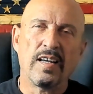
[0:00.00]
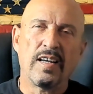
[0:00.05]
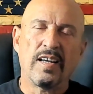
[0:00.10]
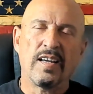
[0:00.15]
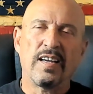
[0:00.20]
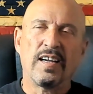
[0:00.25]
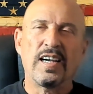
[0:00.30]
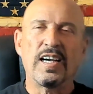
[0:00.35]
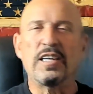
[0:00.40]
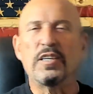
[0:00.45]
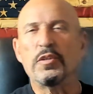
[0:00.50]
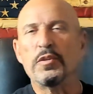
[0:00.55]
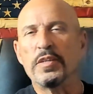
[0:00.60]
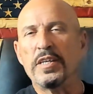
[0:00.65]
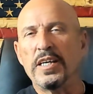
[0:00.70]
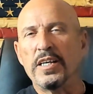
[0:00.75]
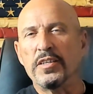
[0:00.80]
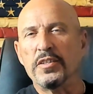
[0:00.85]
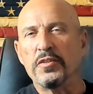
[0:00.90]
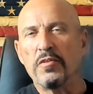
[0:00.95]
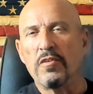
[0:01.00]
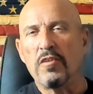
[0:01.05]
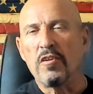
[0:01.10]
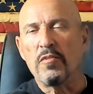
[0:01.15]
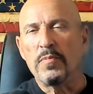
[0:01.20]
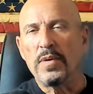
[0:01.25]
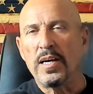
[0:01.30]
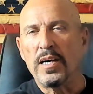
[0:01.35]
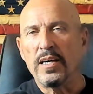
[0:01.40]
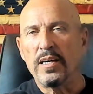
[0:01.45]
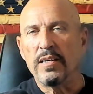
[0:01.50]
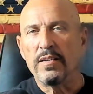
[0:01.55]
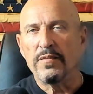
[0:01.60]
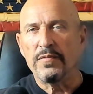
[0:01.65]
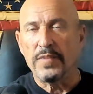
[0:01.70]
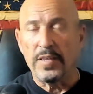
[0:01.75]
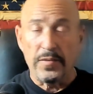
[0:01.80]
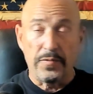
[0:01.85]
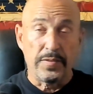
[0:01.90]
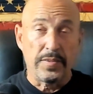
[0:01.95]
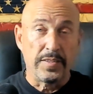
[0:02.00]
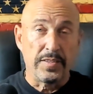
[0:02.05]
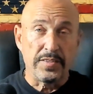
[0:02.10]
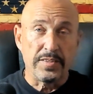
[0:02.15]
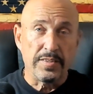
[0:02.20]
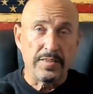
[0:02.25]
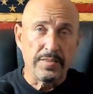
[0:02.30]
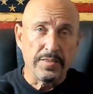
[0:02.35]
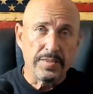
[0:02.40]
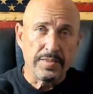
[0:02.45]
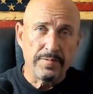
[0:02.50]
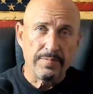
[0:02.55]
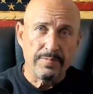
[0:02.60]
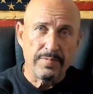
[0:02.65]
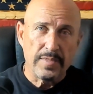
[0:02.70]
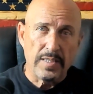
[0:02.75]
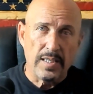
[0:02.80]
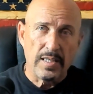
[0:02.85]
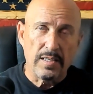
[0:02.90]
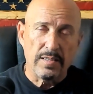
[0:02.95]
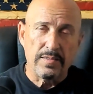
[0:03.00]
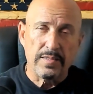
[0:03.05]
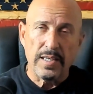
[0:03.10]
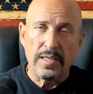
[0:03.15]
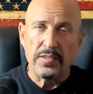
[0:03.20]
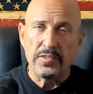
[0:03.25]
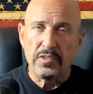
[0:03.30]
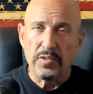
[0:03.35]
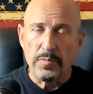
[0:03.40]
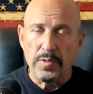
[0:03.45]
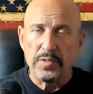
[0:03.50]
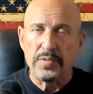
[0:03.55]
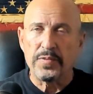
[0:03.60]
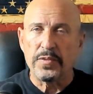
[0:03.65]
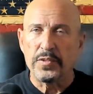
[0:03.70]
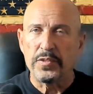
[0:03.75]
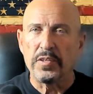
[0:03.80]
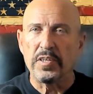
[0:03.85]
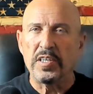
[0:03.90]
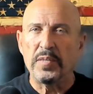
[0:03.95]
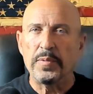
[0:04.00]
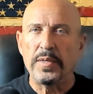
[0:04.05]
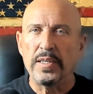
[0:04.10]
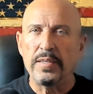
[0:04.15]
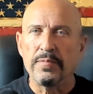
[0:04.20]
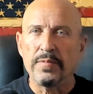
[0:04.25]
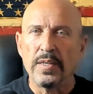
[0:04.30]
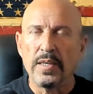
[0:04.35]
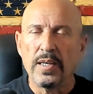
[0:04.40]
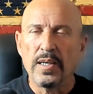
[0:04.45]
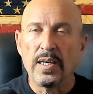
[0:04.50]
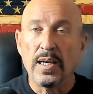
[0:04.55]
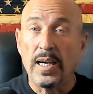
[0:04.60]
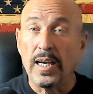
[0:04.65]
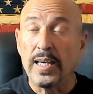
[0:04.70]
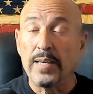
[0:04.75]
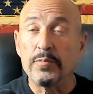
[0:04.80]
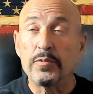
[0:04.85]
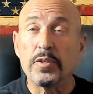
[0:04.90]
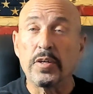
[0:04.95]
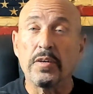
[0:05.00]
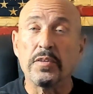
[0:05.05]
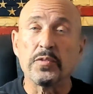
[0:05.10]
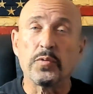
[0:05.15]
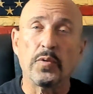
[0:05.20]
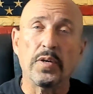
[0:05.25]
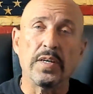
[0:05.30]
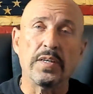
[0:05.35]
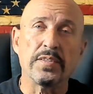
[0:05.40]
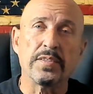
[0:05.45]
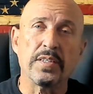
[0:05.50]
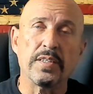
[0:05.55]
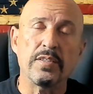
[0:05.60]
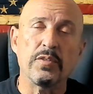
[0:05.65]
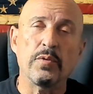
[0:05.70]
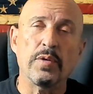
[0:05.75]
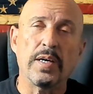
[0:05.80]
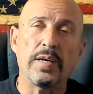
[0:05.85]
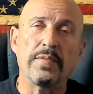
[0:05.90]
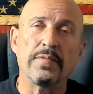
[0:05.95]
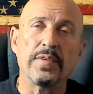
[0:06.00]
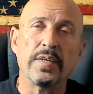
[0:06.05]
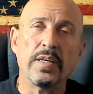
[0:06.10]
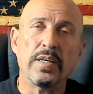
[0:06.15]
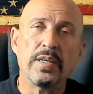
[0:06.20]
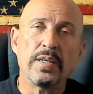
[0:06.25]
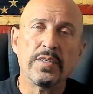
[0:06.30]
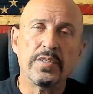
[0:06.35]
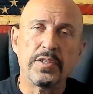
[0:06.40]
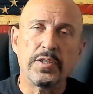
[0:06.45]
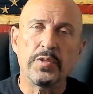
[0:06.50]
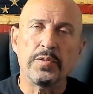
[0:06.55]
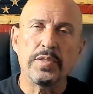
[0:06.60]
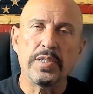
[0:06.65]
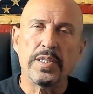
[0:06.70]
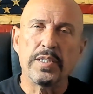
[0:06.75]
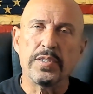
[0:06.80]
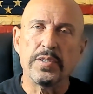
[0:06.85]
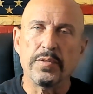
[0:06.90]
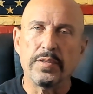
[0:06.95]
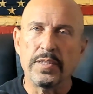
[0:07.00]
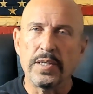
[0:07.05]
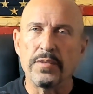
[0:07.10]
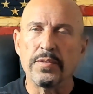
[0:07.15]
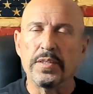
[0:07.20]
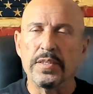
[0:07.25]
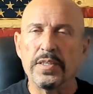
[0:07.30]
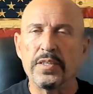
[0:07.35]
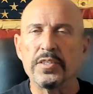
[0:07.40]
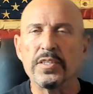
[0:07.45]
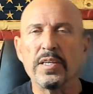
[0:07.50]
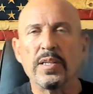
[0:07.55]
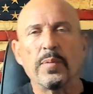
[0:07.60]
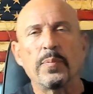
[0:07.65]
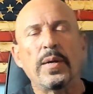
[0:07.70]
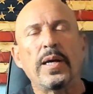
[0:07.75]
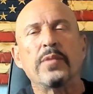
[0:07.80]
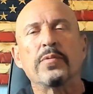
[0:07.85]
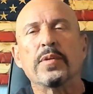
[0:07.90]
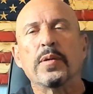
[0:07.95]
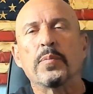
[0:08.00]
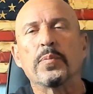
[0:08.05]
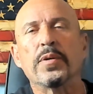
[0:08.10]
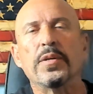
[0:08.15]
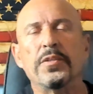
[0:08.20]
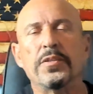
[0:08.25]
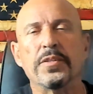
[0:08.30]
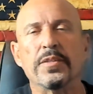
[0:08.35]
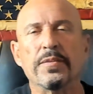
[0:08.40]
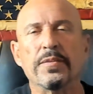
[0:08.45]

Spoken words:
Hello again to all my faithful listeners. Thanks so much for joining me. I am Charles Wells, and you have tuned in to another edition of The Patriot Preacher.